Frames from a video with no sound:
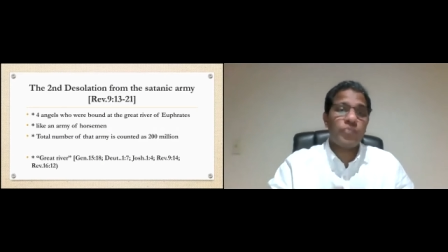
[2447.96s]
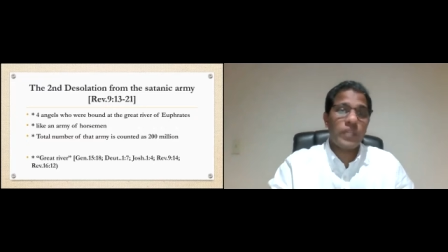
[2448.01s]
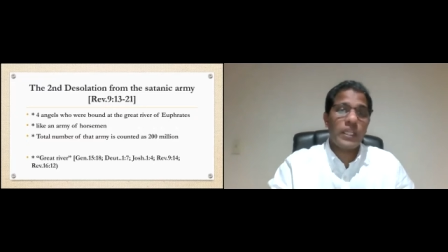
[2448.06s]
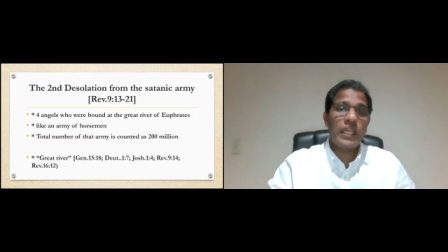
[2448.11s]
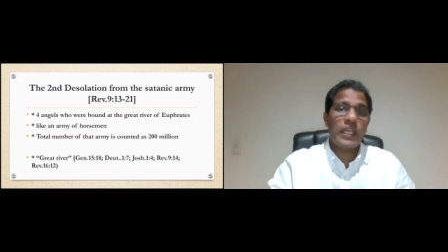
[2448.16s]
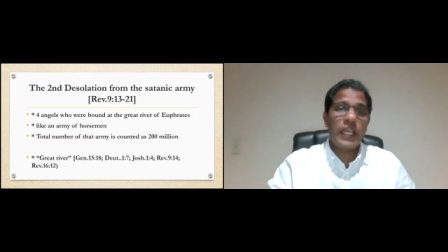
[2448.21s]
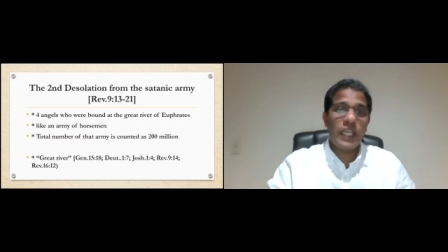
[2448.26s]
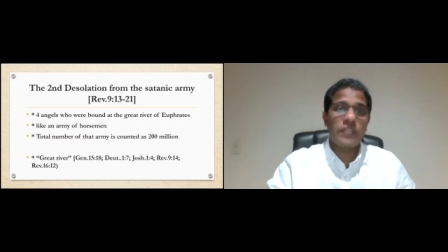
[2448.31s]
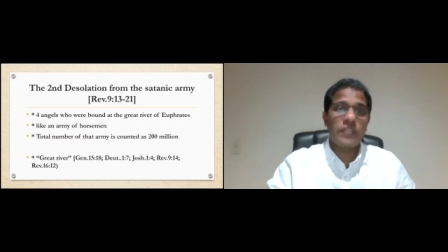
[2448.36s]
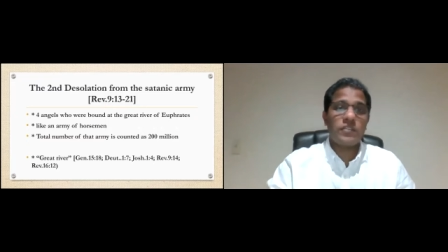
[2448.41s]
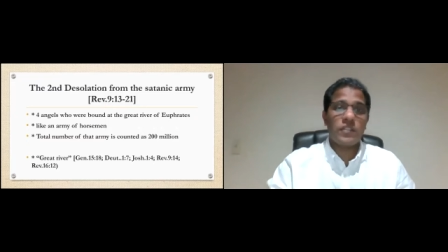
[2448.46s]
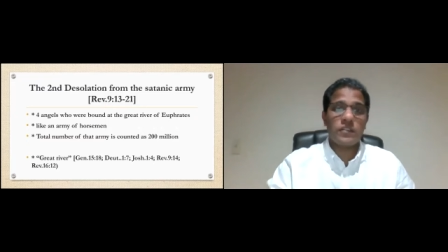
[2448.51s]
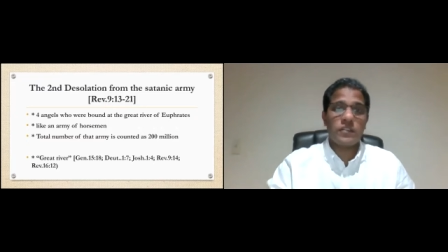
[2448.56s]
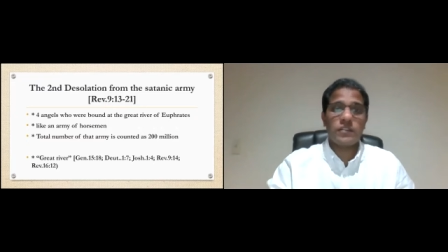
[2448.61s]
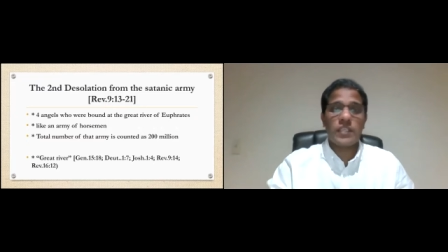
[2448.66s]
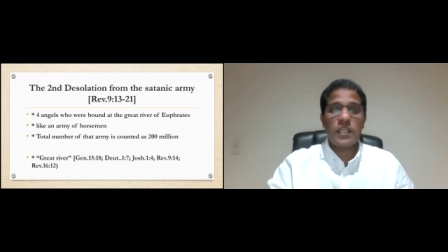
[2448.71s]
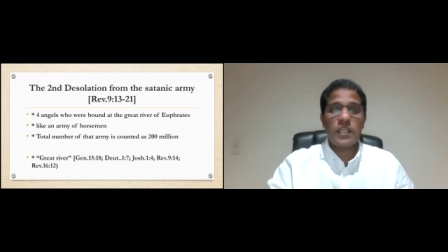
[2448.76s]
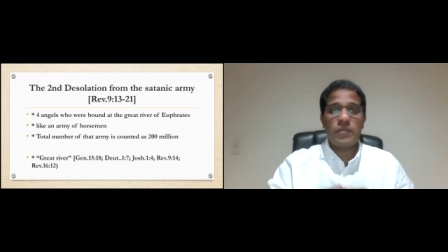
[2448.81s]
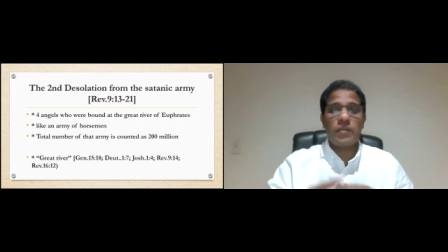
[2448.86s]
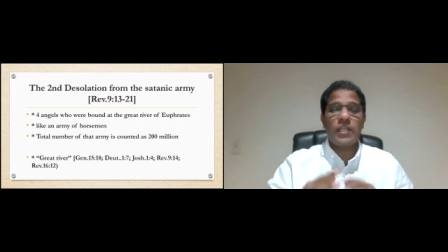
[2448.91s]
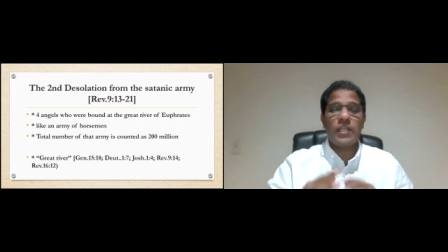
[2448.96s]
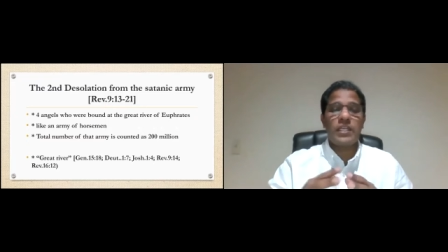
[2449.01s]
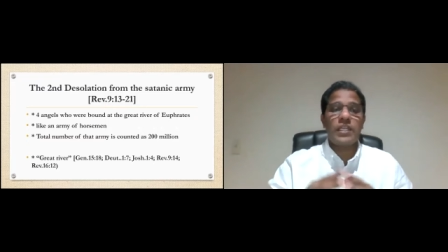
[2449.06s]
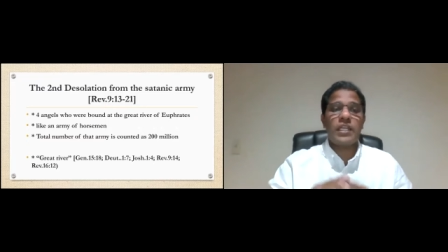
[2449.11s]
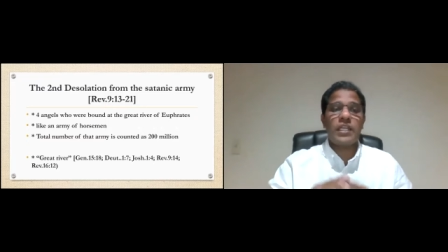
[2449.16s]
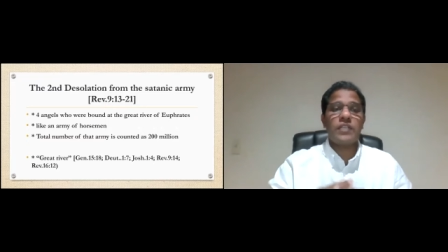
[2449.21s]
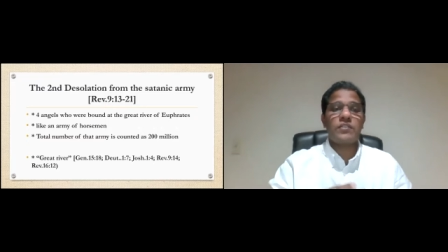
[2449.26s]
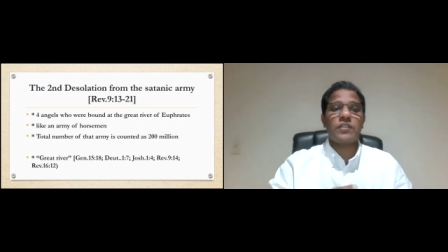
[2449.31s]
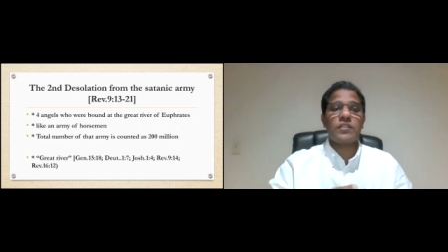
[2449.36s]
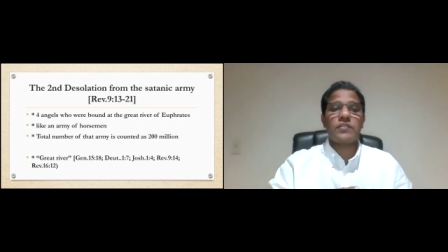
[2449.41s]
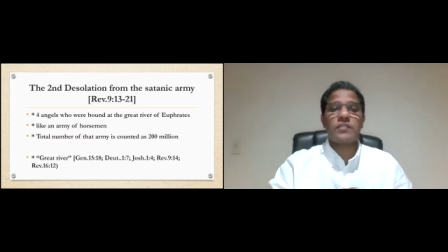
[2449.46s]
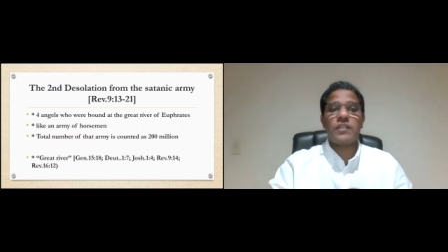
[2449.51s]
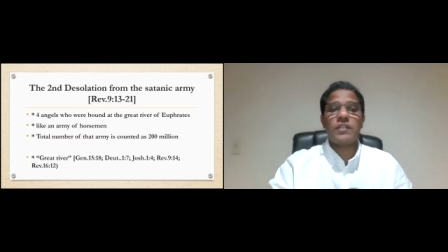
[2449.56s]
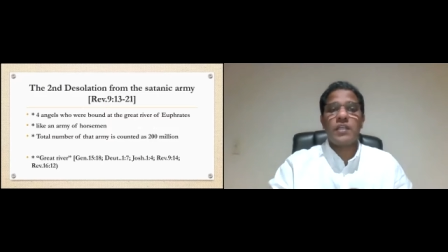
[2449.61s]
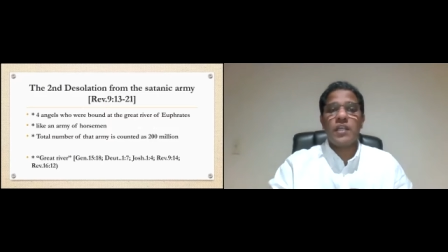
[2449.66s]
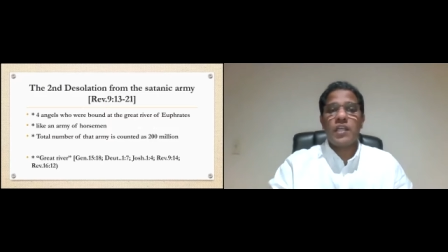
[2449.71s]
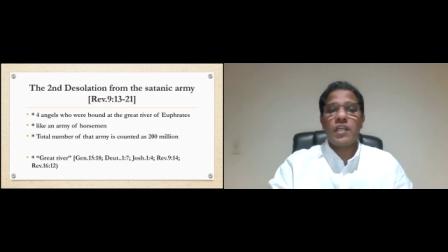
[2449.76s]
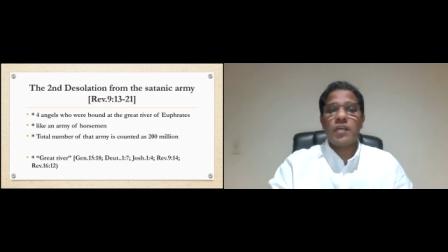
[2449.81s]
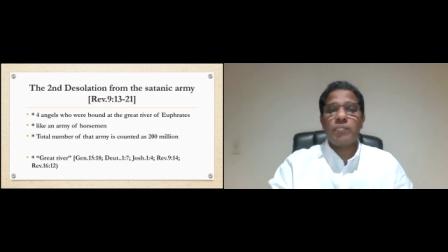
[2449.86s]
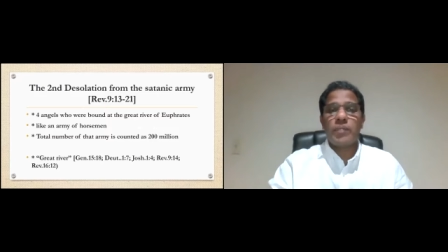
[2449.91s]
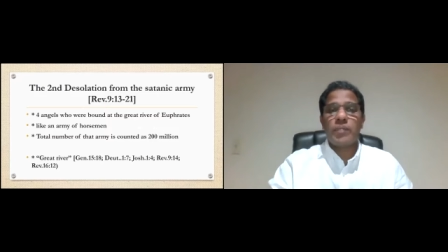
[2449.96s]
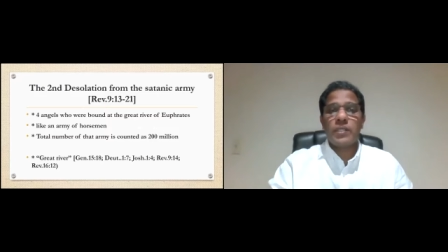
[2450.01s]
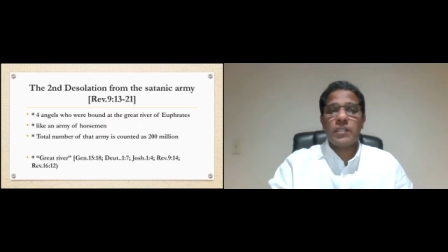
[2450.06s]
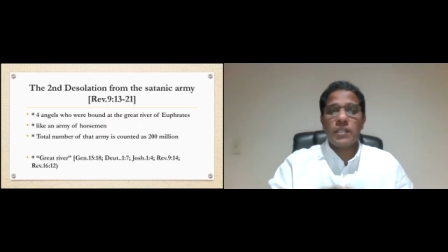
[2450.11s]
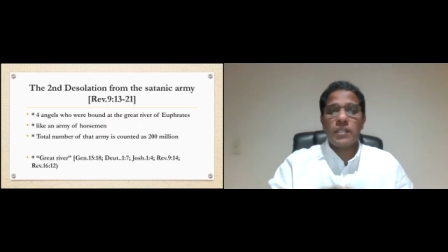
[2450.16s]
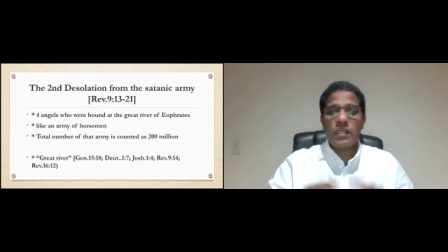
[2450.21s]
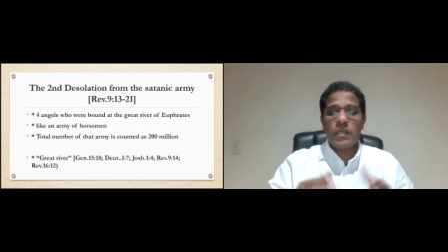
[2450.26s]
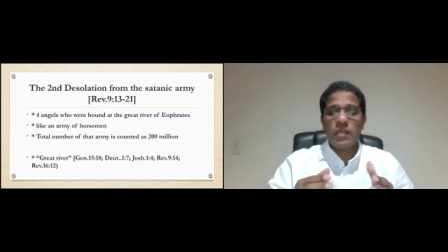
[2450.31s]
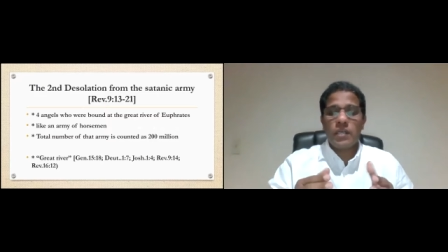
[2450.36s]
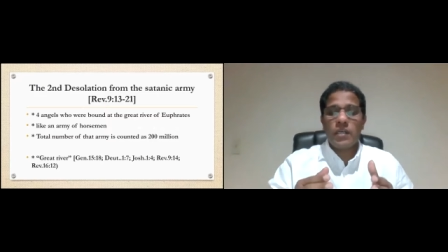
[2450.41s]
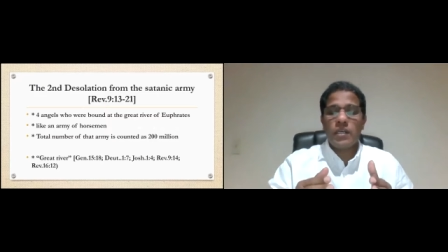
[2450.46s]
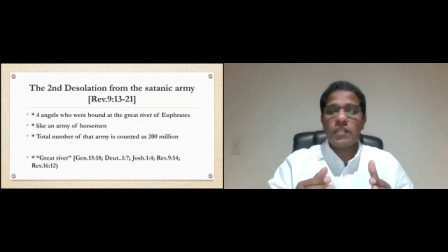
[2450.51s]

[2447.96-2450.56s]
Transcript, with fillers: angels, heavenly angels. But uh,